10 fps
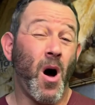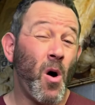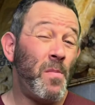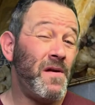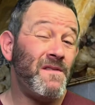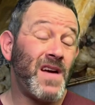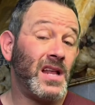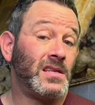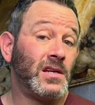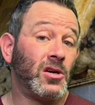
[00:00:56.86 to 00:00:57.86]
Open
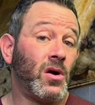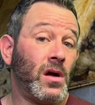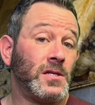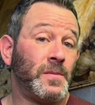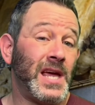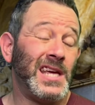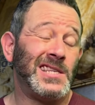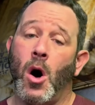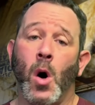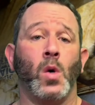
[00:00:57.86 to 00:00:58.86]
vents in a crawl
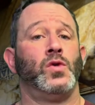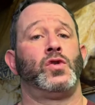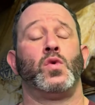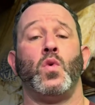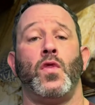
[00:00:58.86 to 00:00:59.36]
space, old school